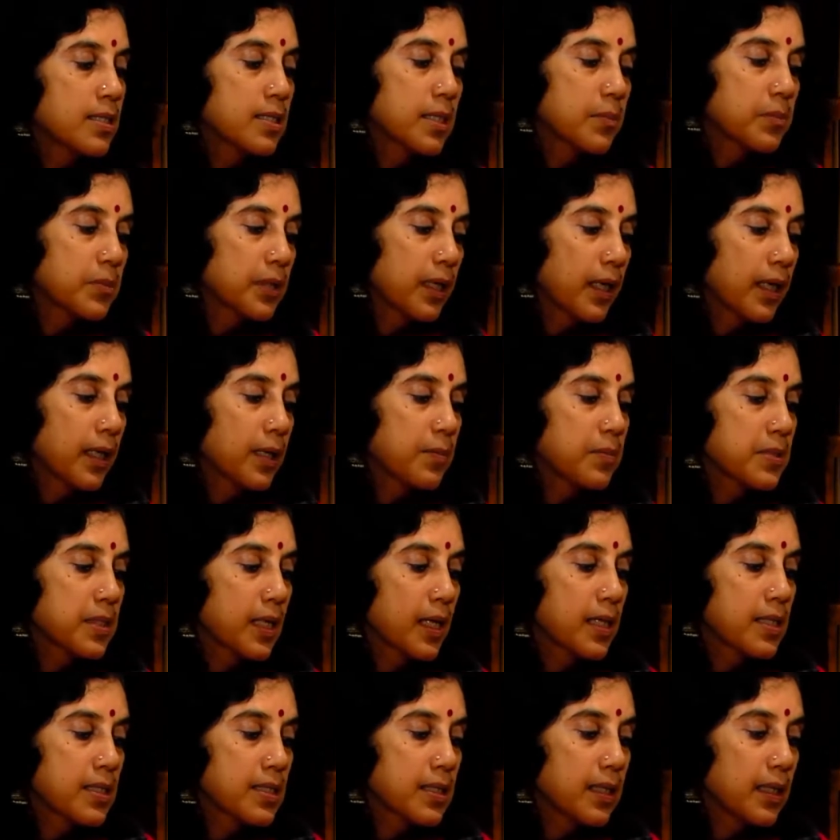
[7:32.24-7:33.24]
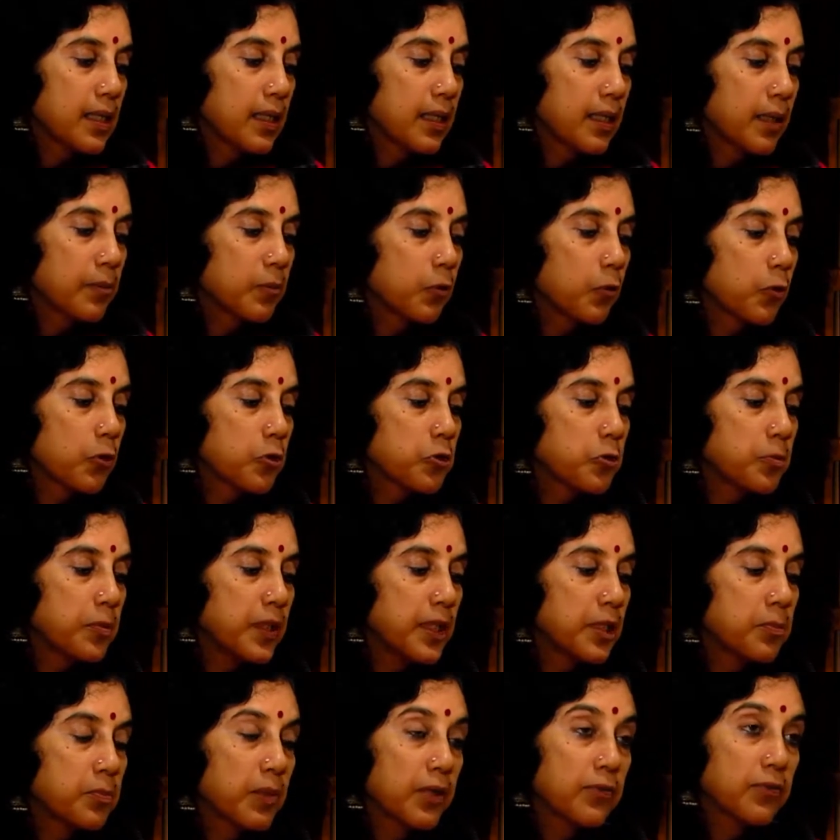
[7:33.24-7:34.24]
Sometimes I say I'm going to
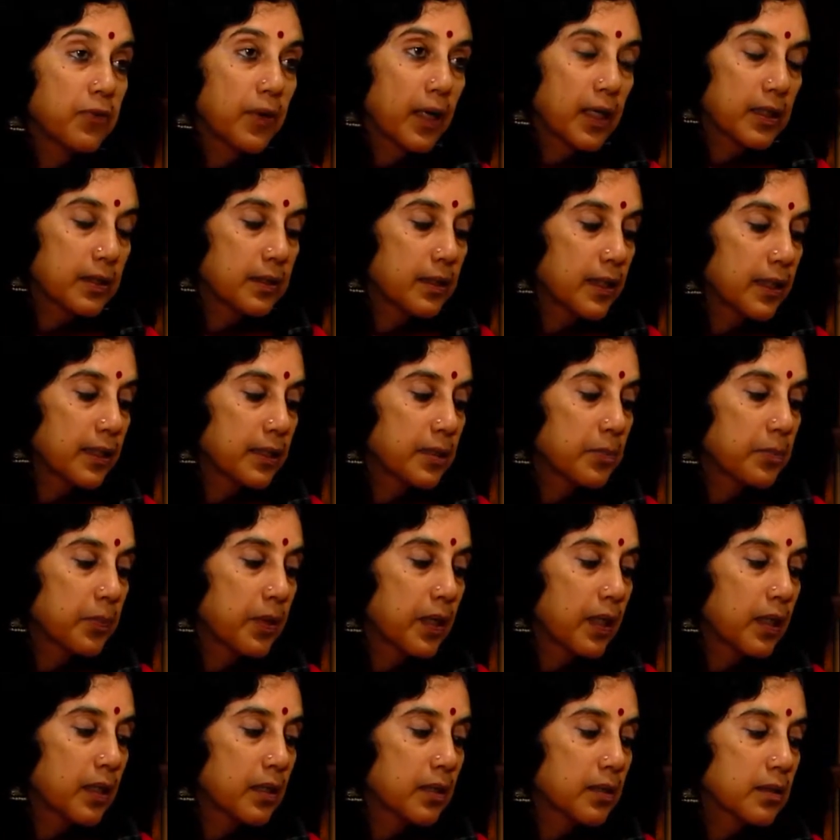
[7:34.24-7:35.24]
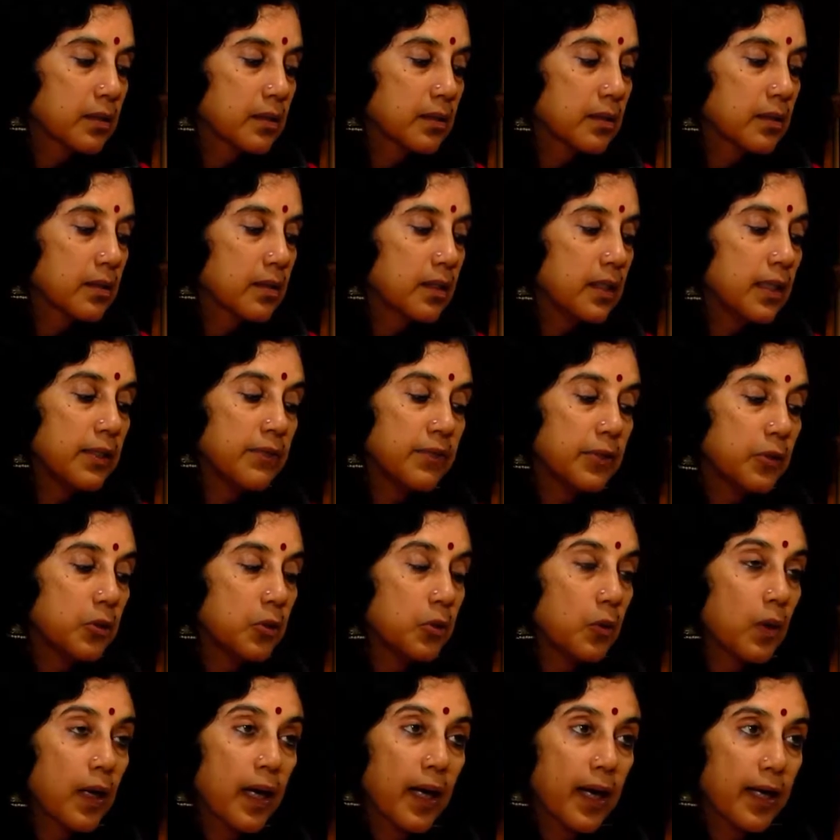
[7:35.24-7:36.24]
meet my father at the park, even
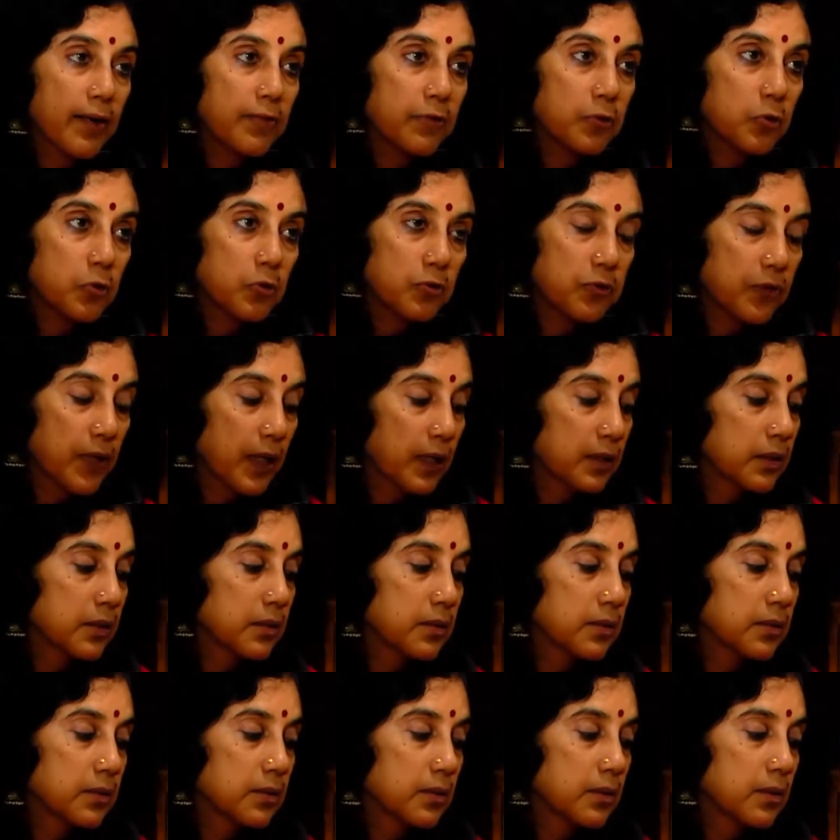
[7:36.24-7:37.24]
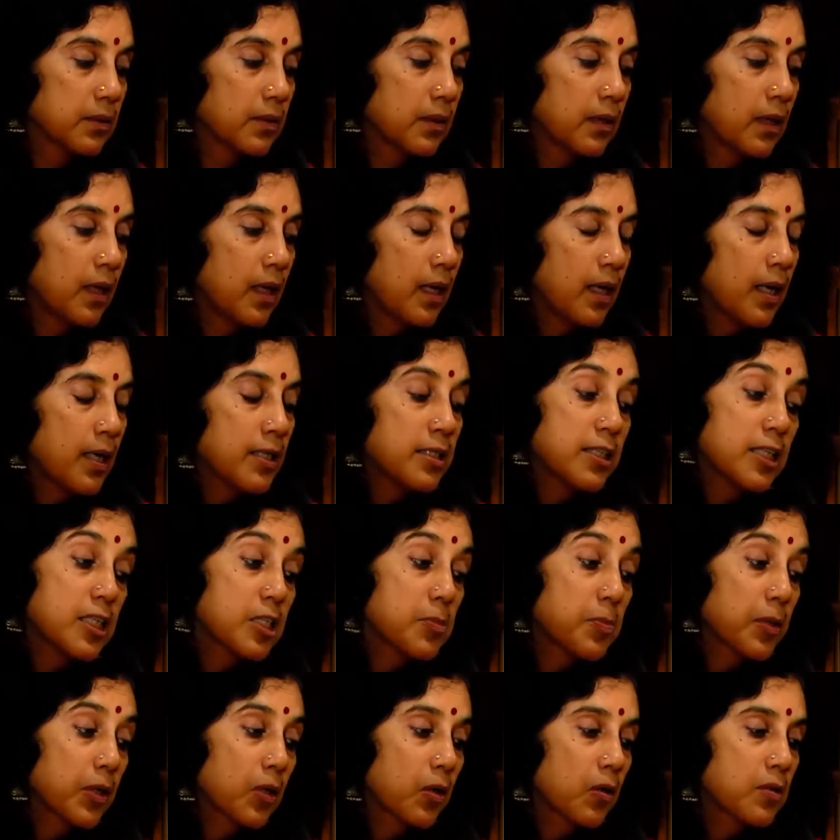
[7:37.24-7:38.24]
though I have no father,
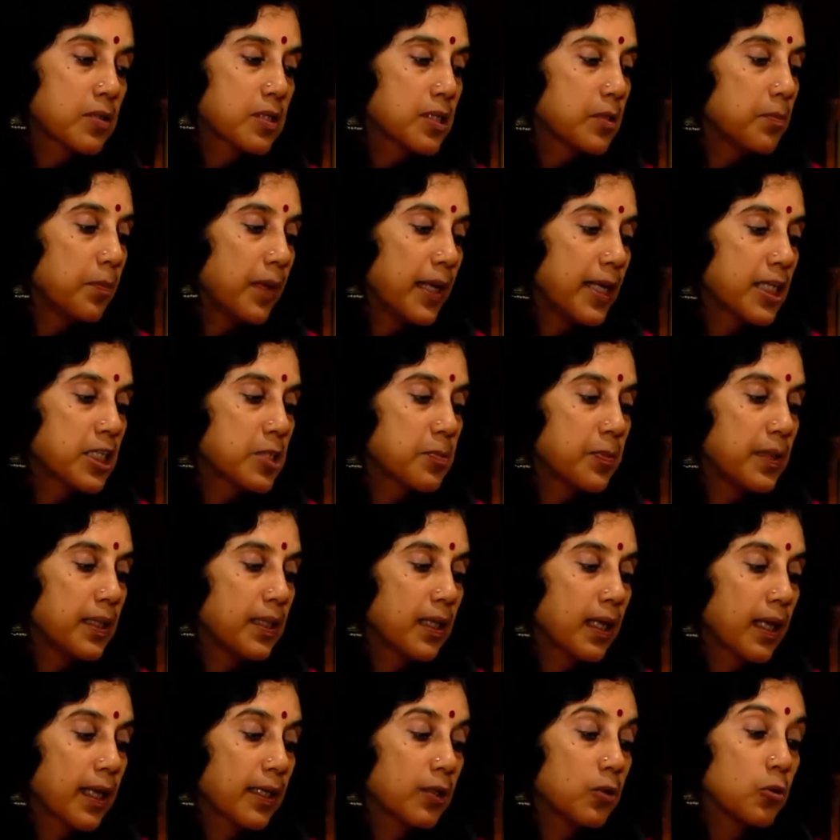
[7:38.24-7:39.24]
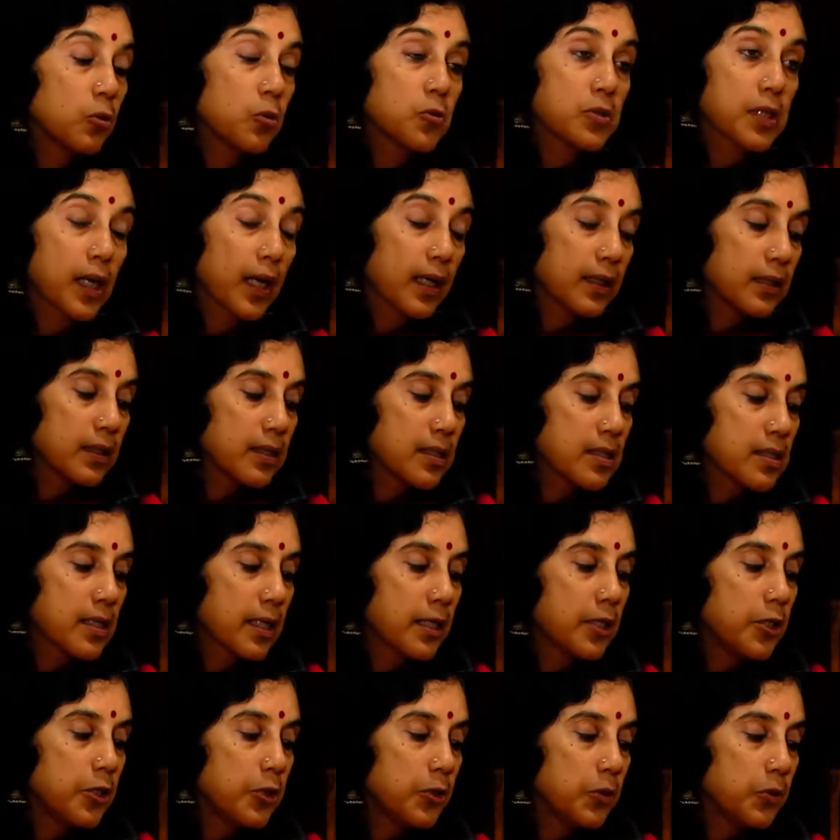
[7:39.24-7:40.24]
just because it makes me like those others
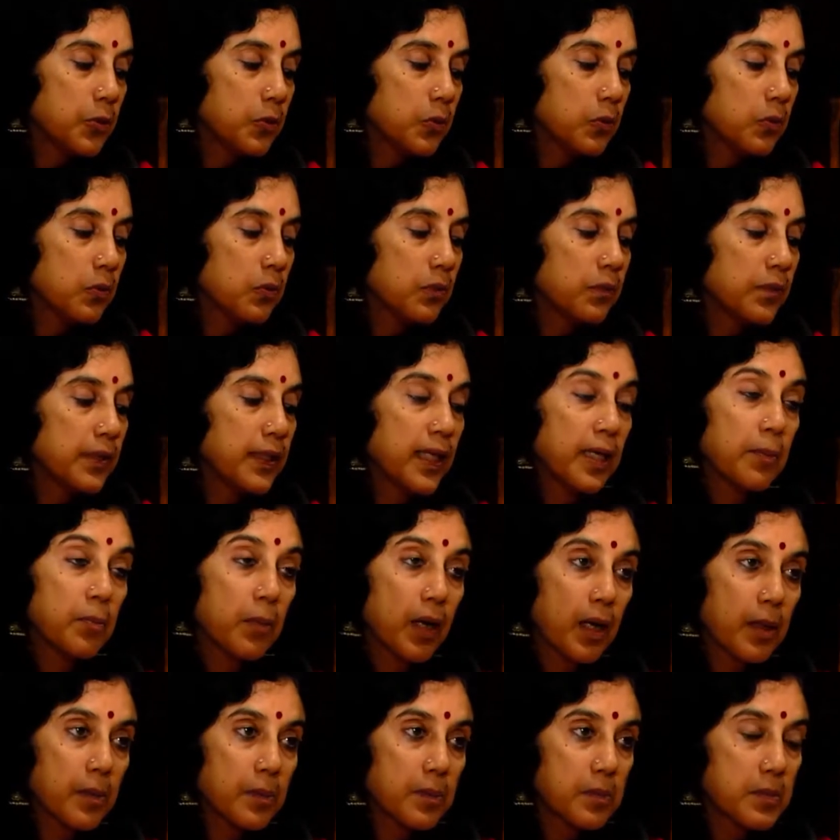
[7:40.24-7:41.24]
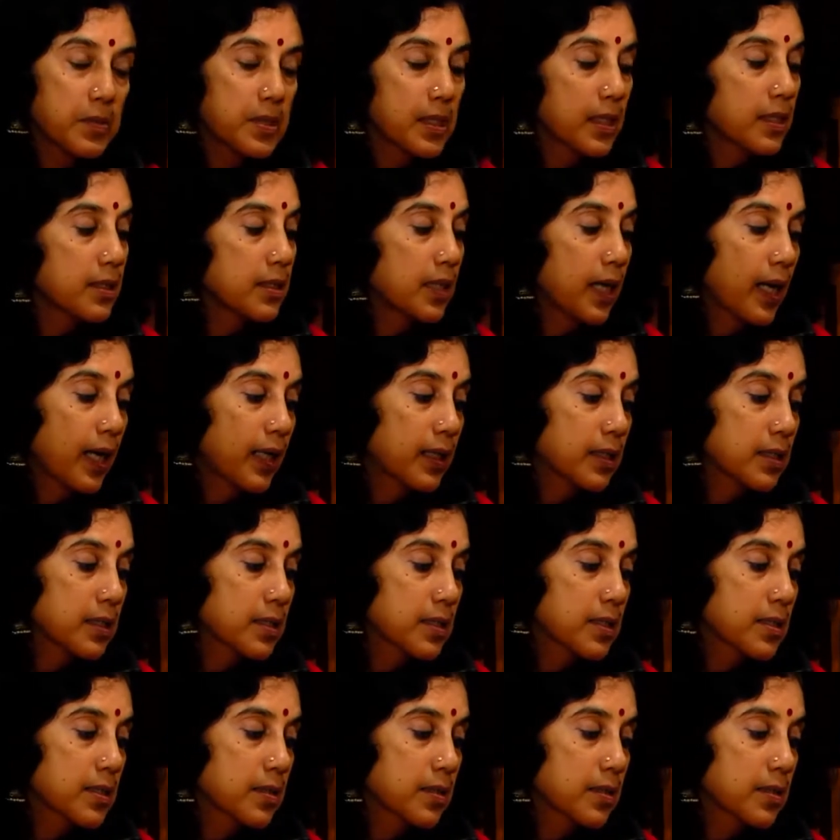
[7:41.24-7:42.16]
I knew with their mums and dads.